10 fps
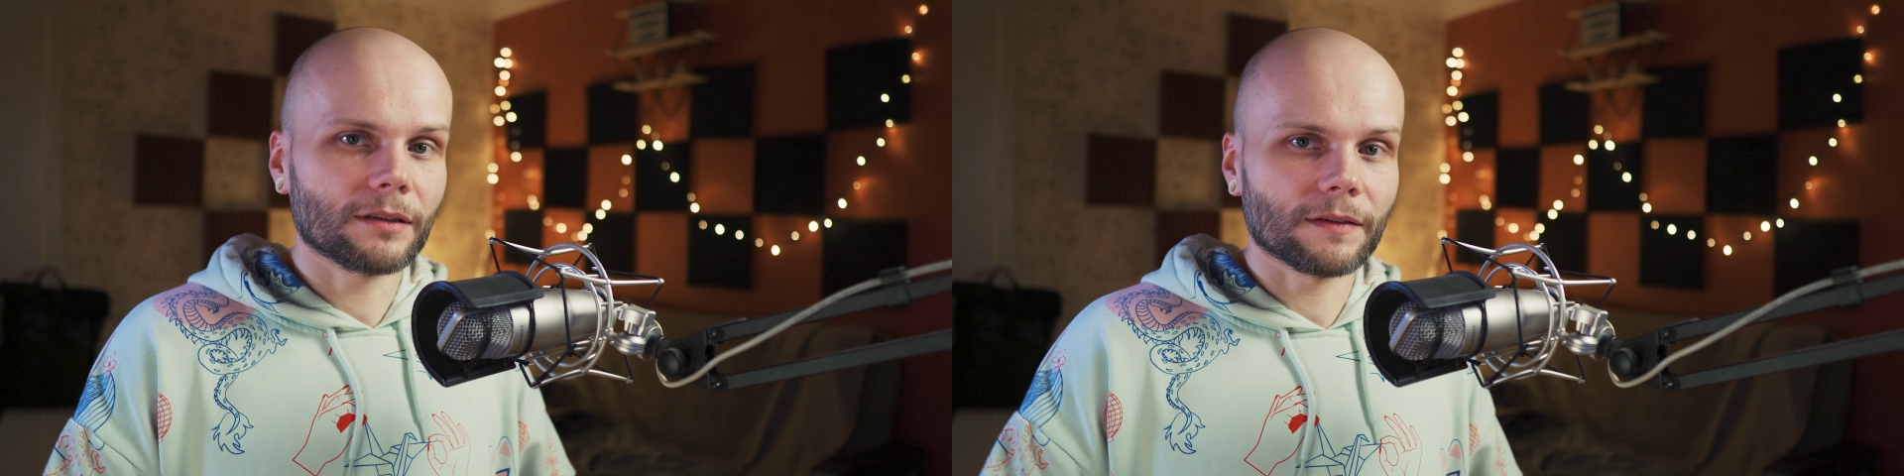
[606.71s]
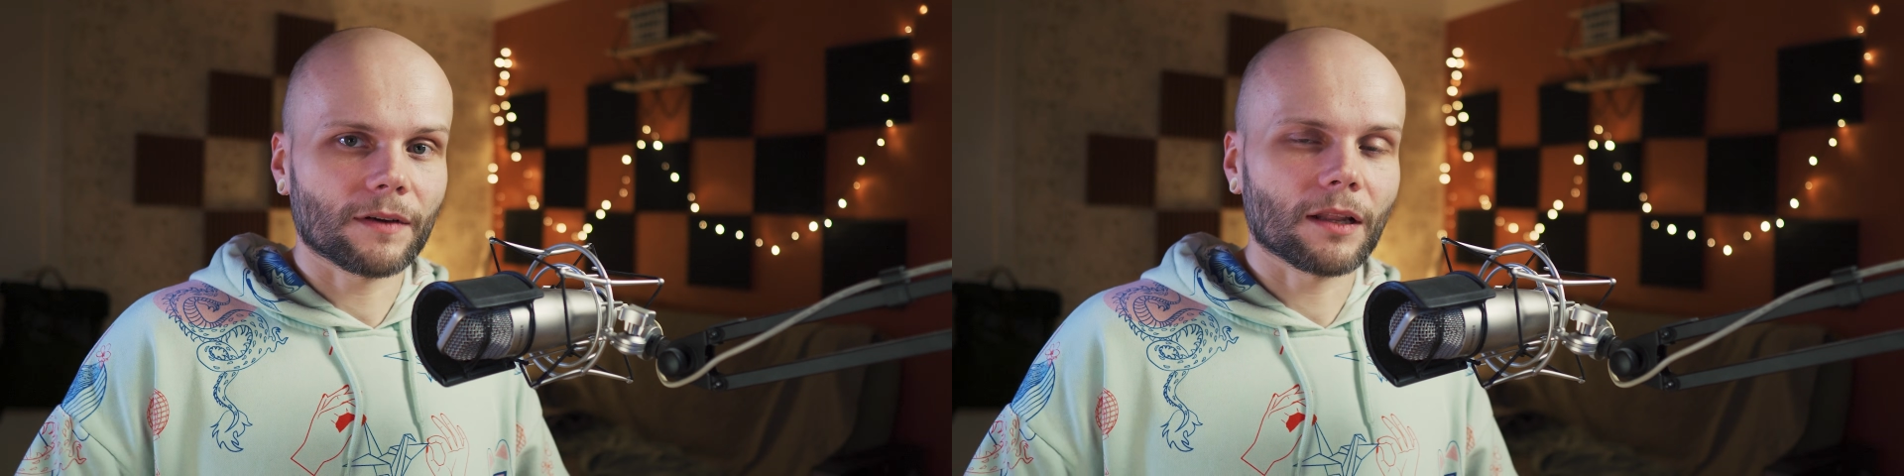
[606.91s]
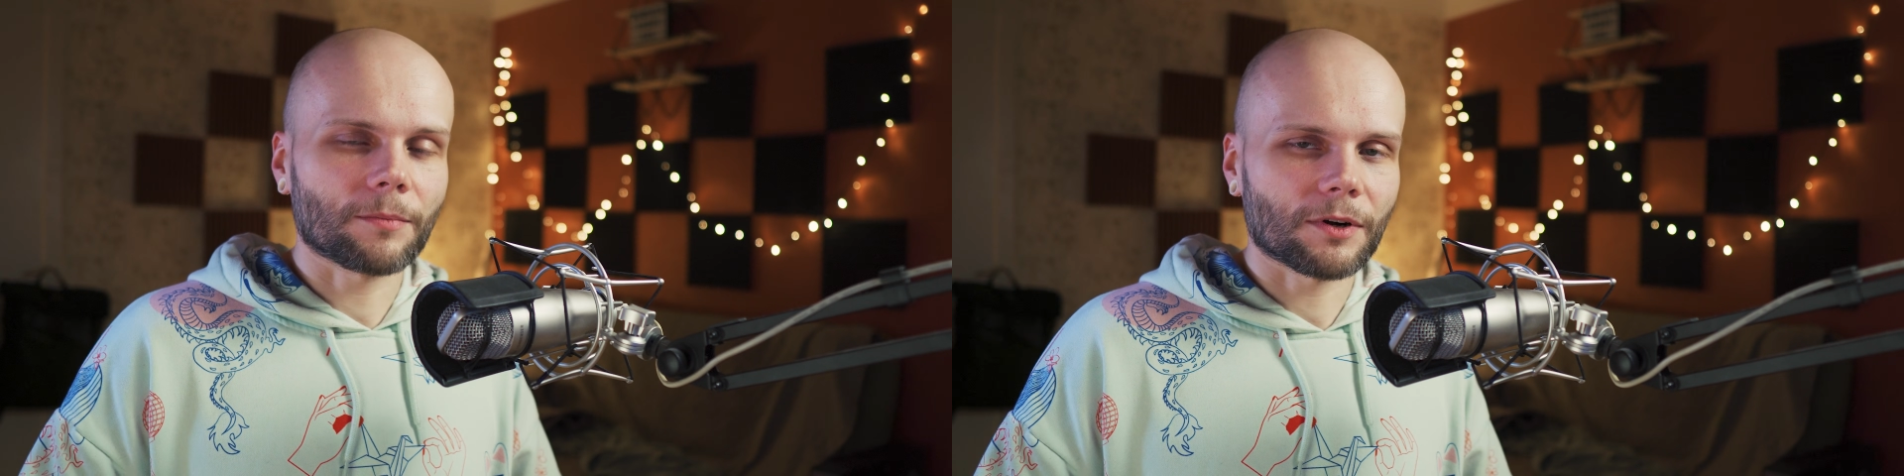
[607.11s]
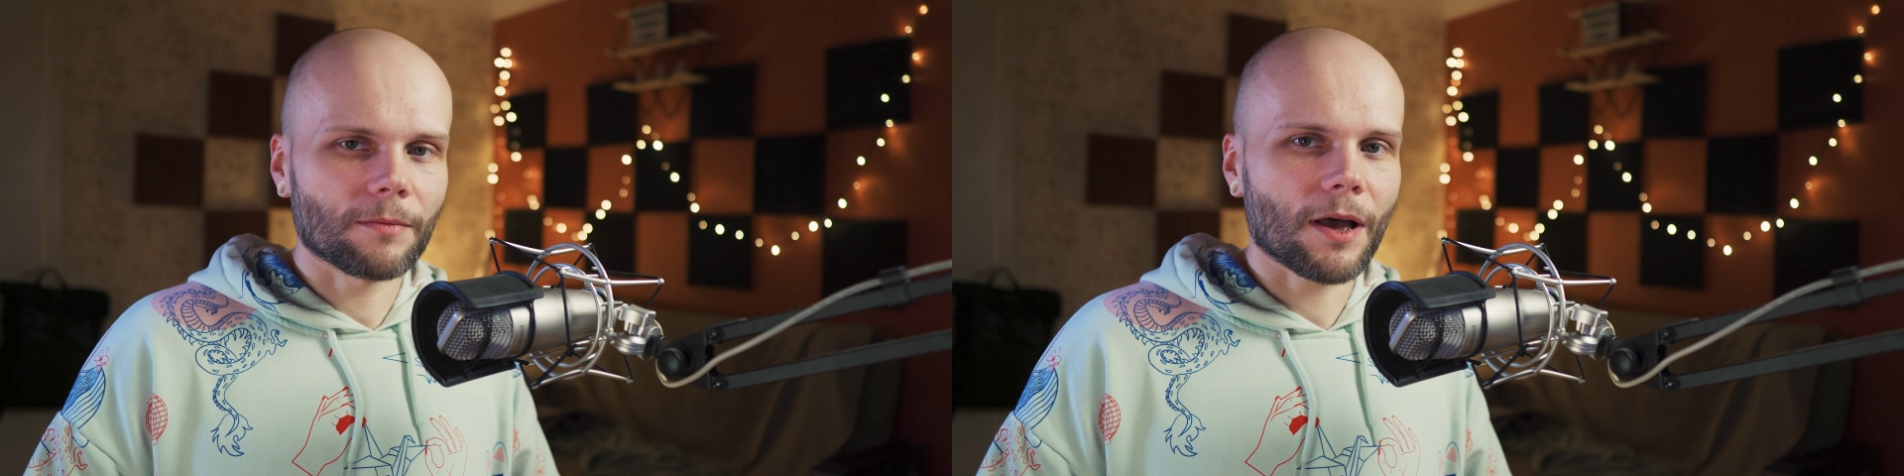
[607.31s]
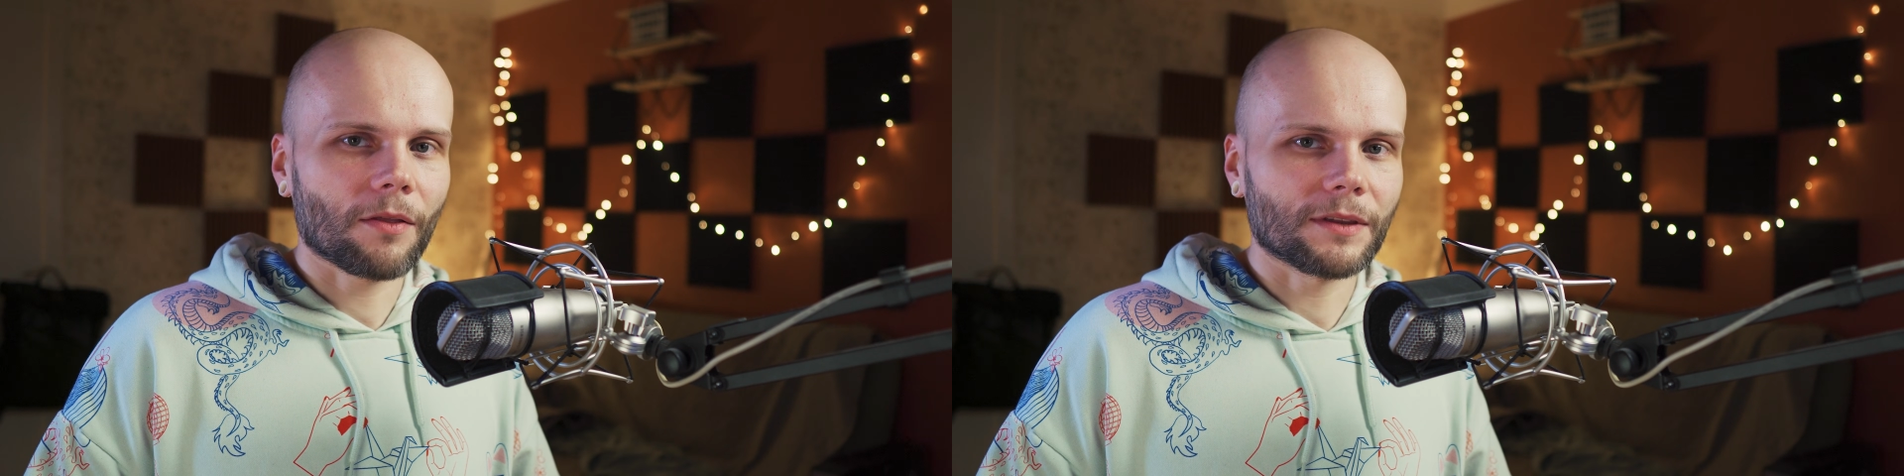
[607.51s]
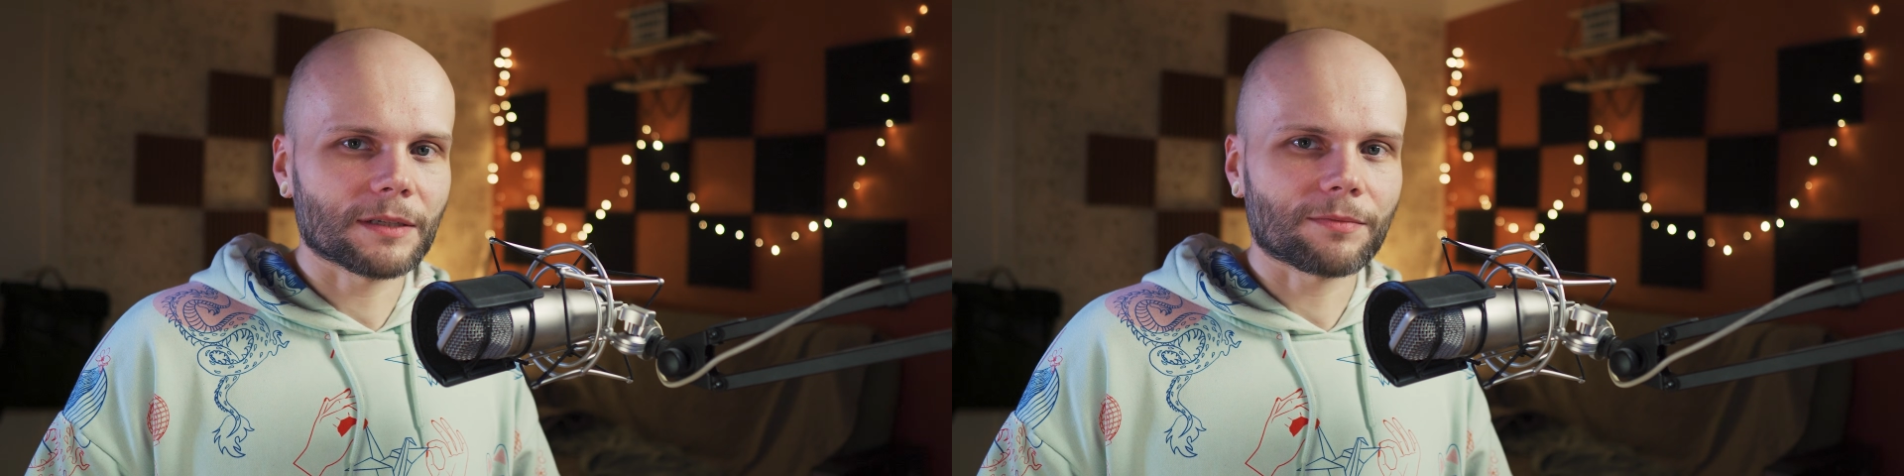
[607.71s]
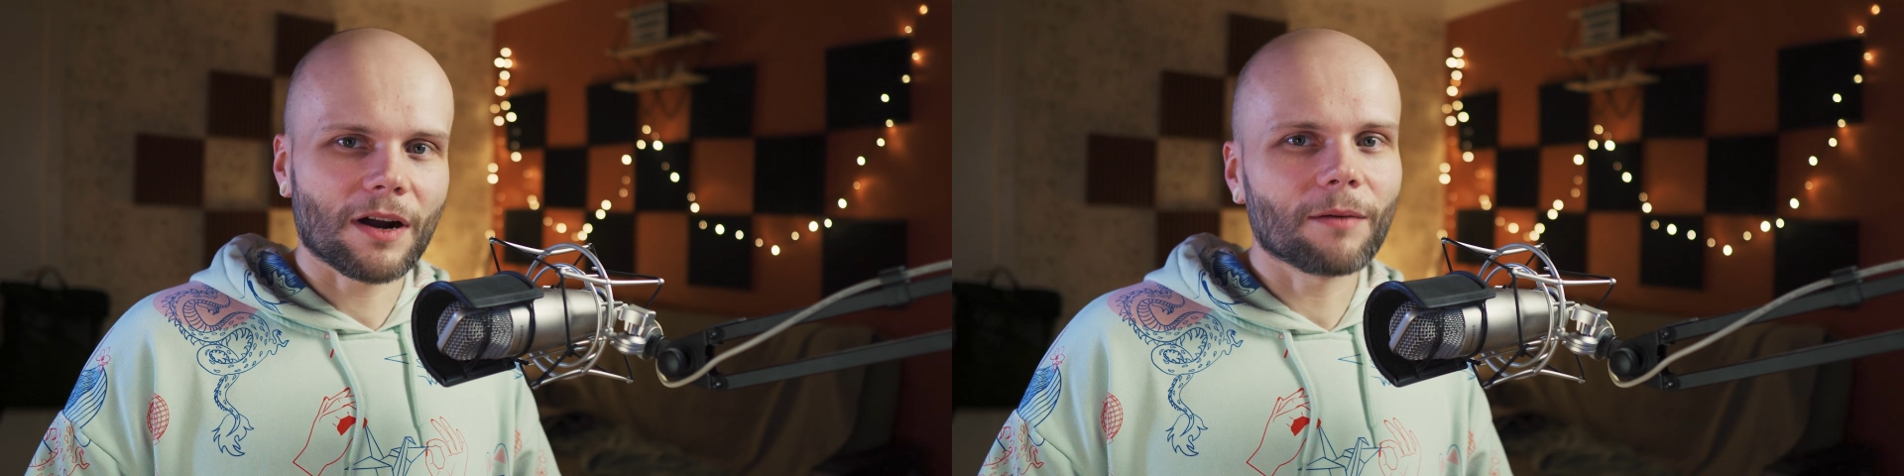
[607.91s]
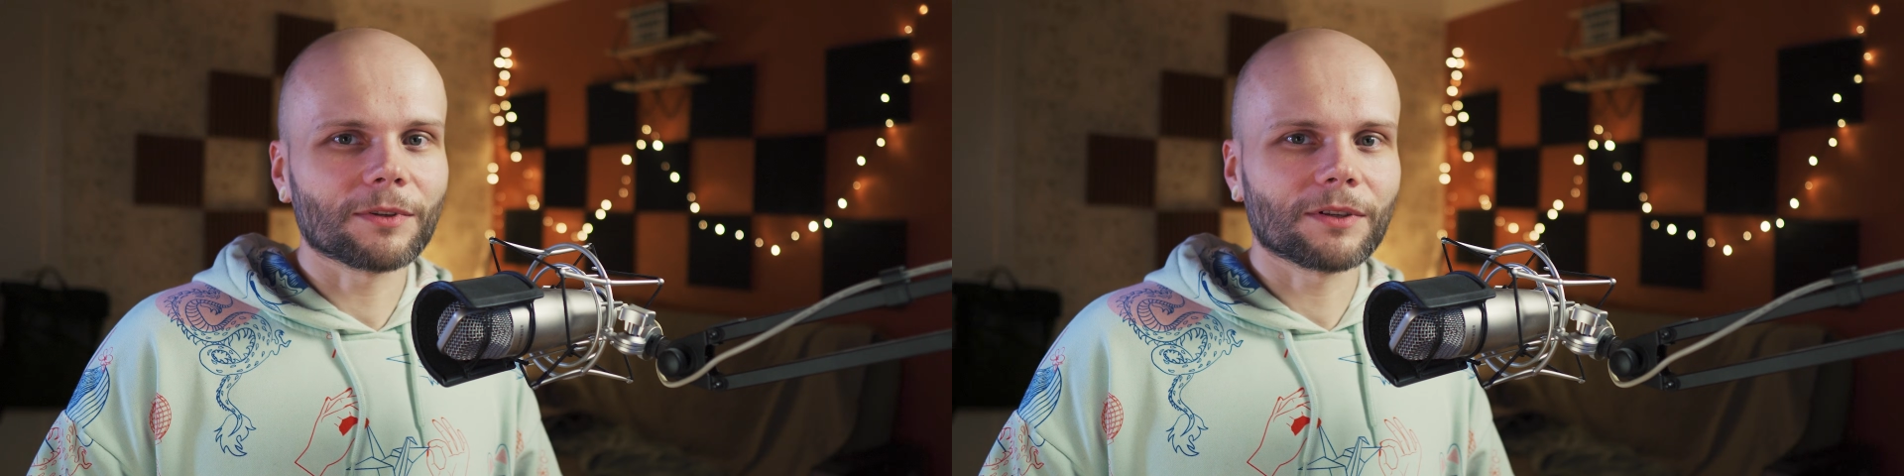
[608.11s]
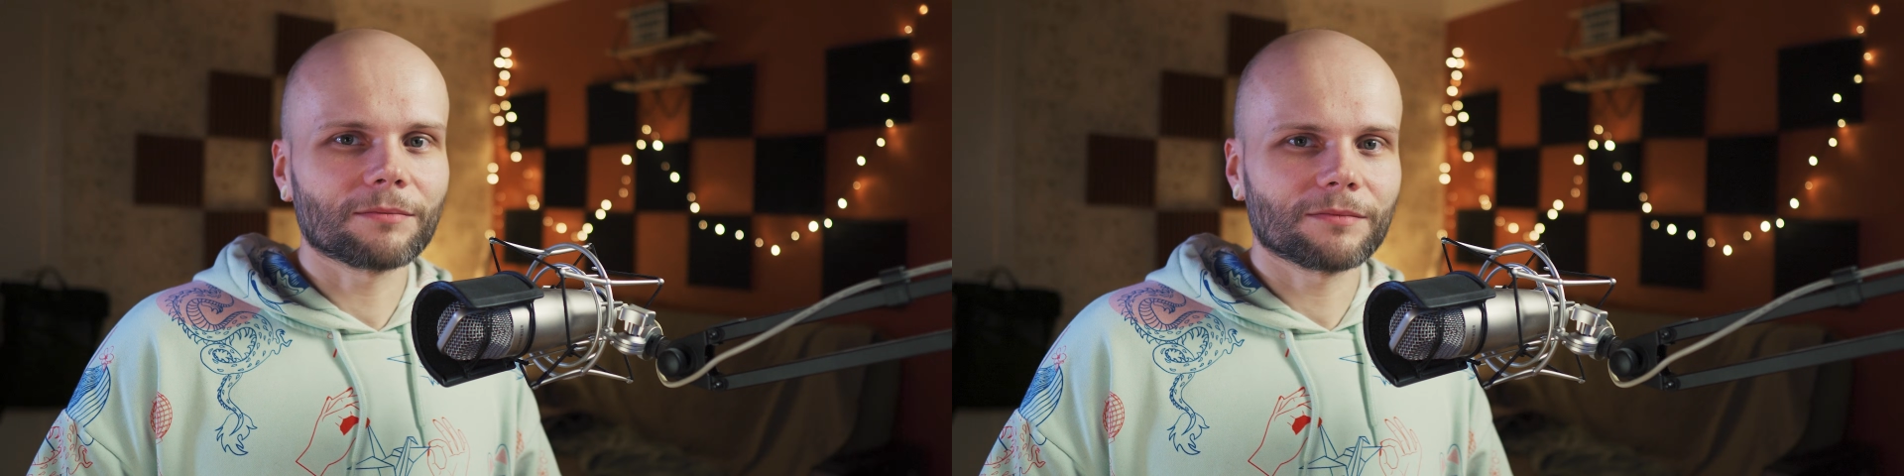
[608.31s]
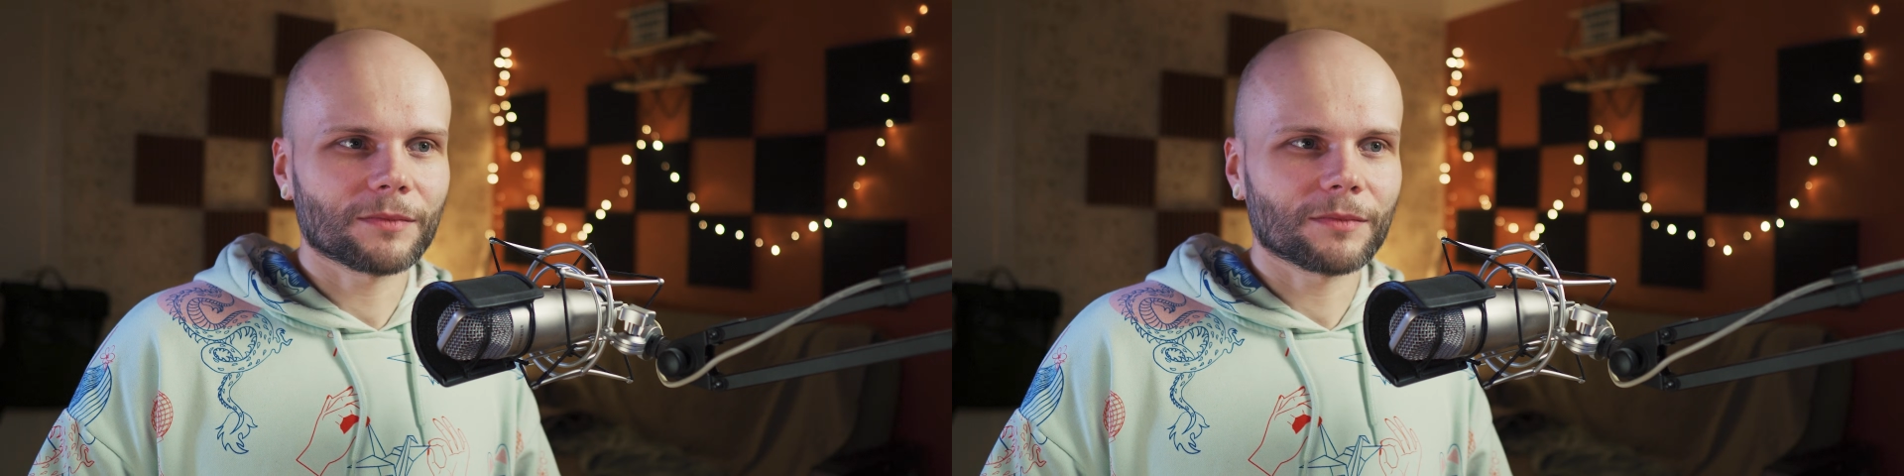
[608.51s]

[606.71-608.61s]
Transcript: developer about this problem problem.